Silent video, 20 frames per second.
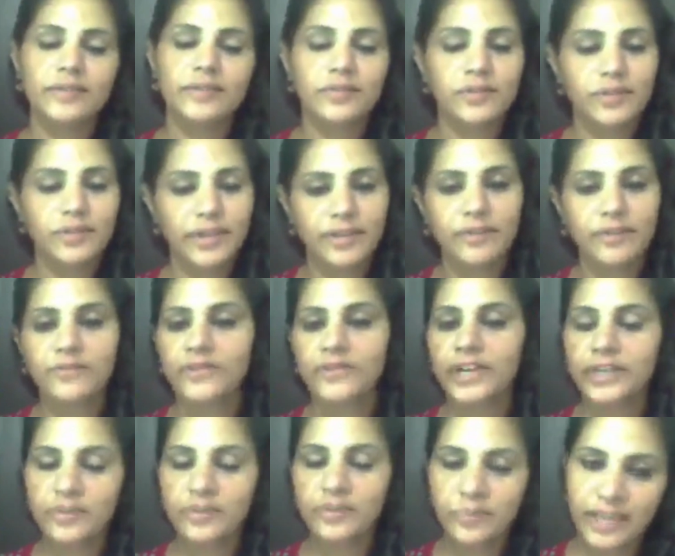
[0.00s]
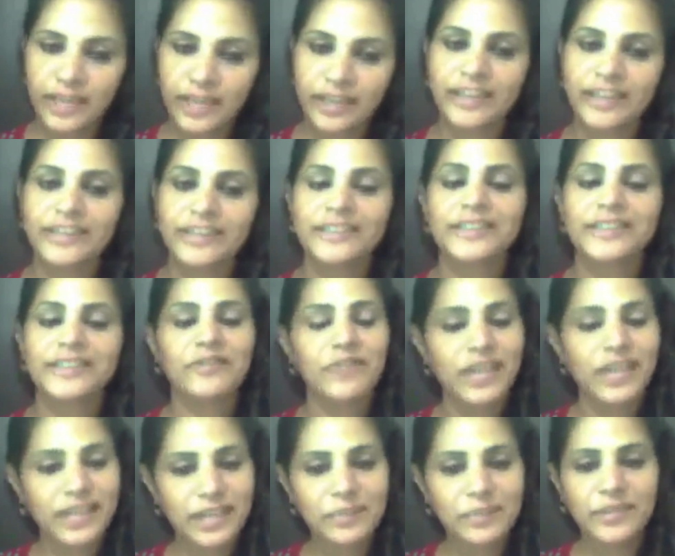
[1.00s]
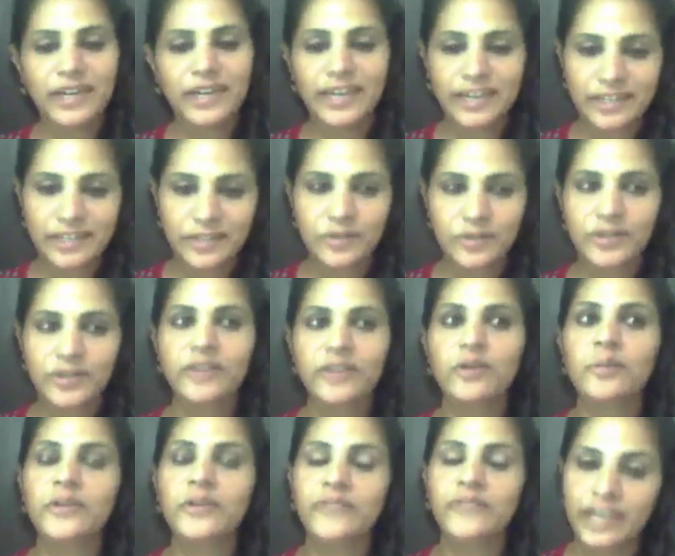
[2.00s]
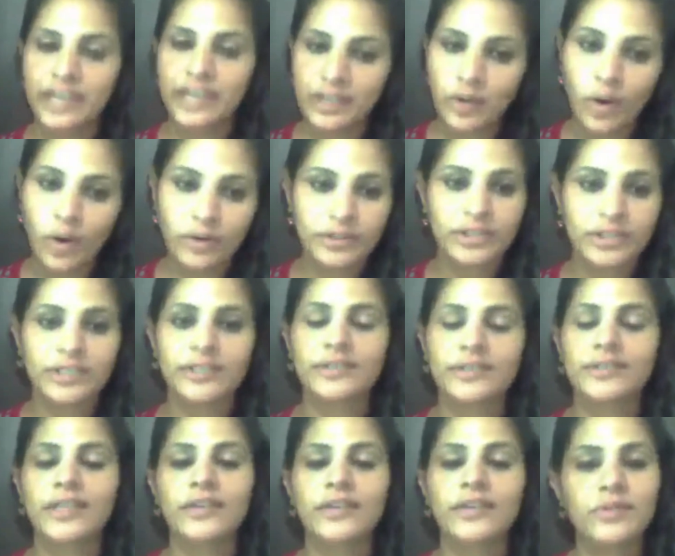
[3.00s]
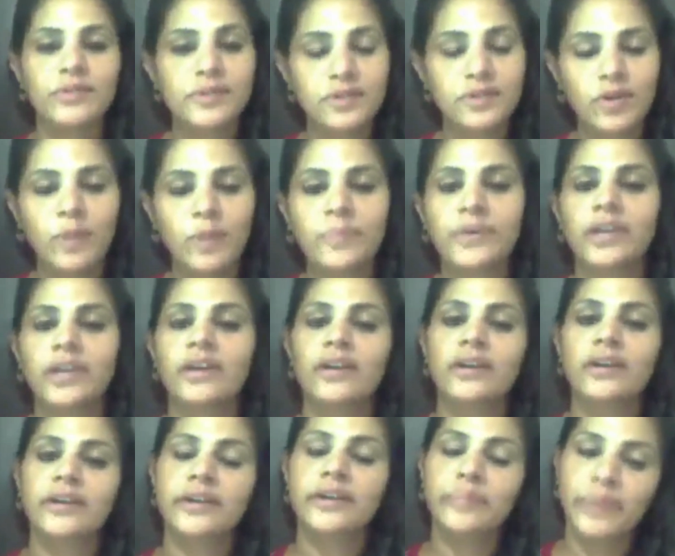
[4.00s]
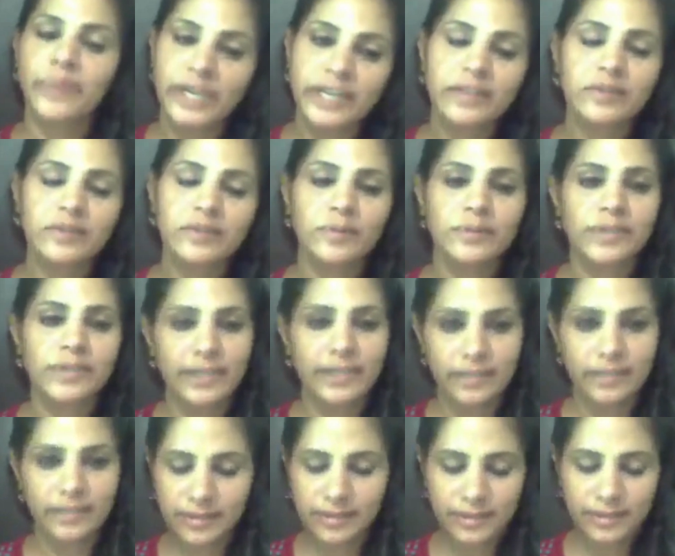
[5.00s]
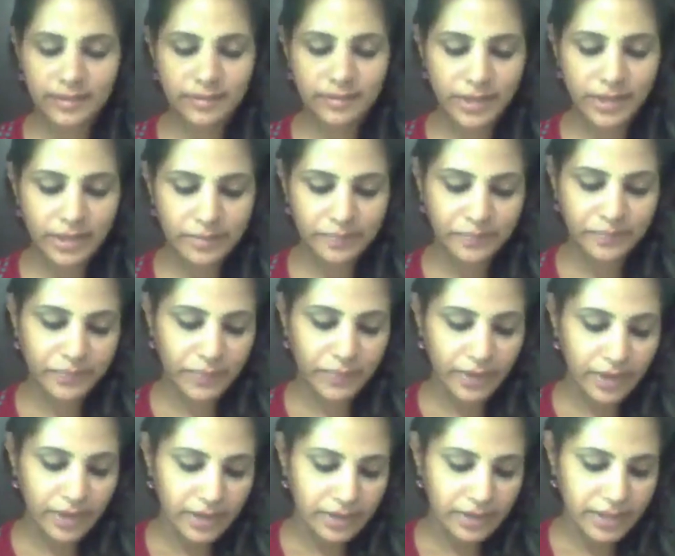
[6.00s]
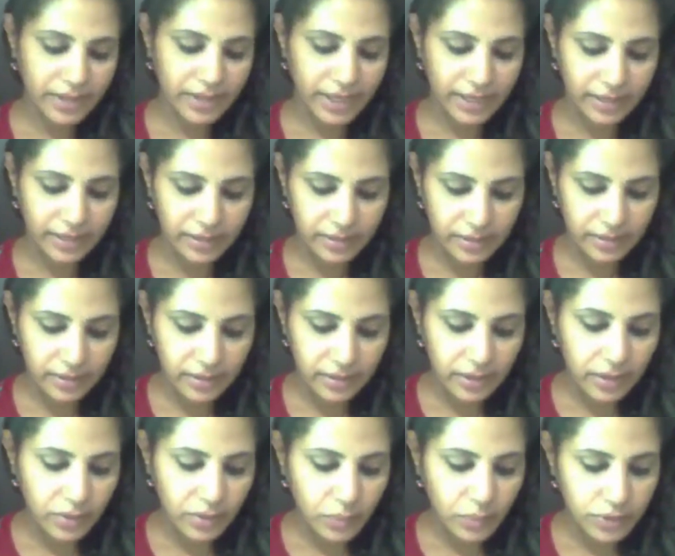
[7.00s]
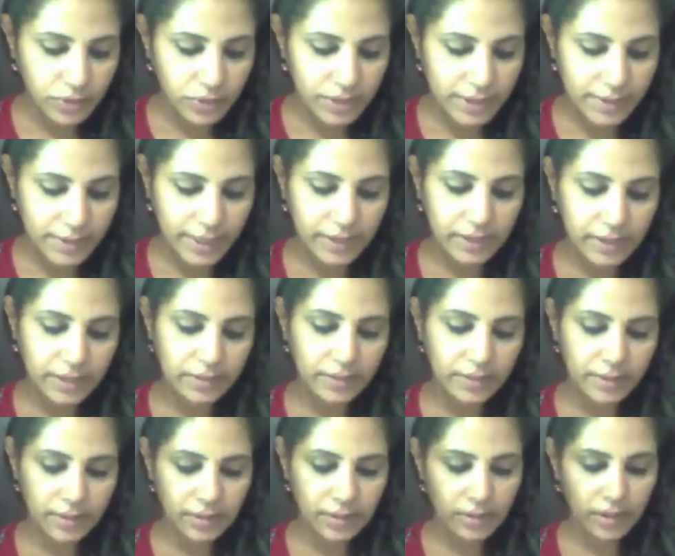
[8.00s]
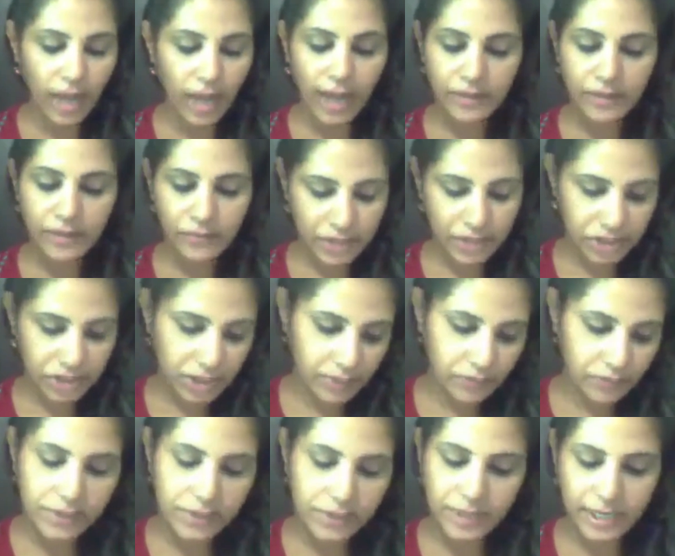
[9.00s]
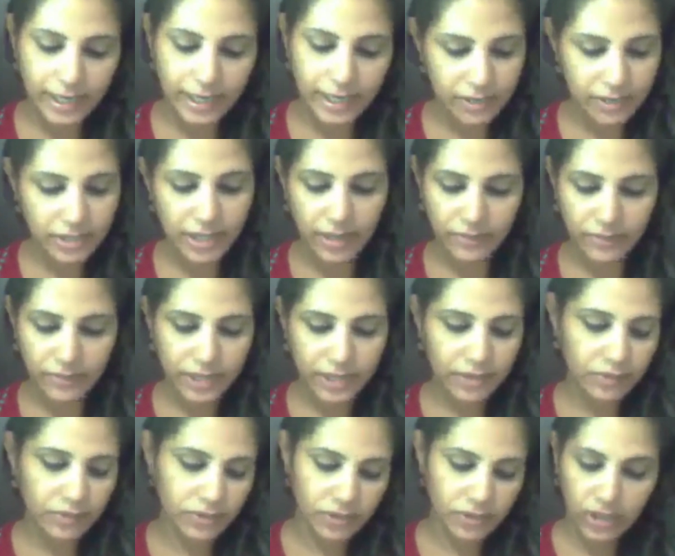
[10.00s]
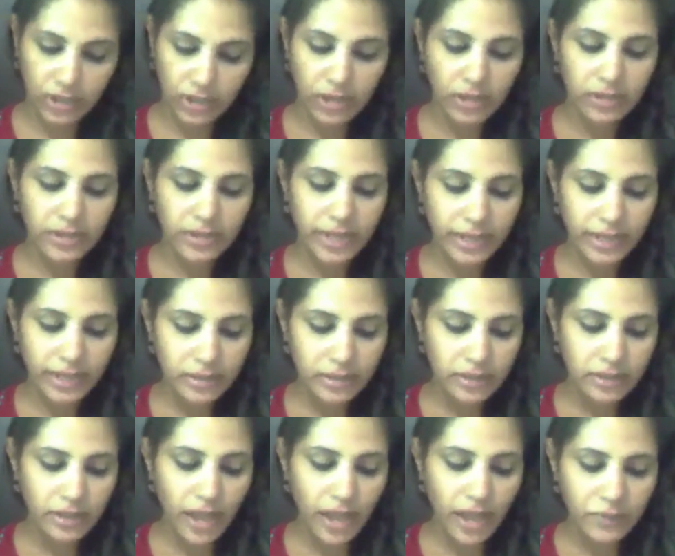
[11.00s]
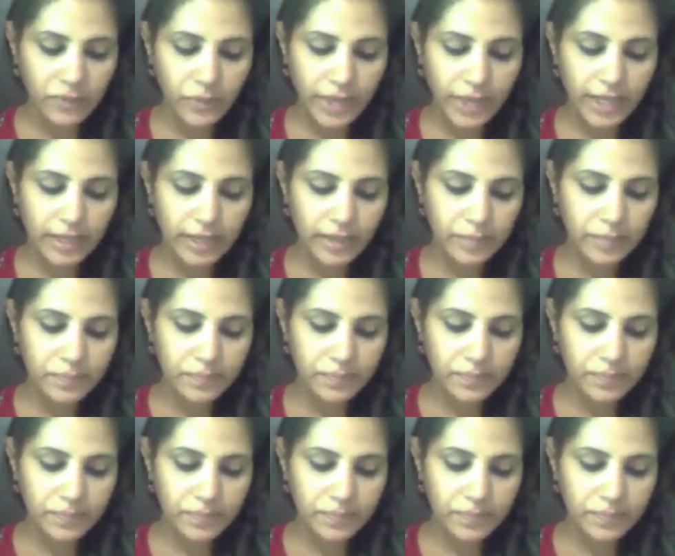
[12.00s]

So you are free to make errors and we'll keep correcting. And then you'll be very conscious. Then you'll stop repeating those errors. Okay. Then the sentence, I freshen up, was correct. Yeah, very good. Then I wake up.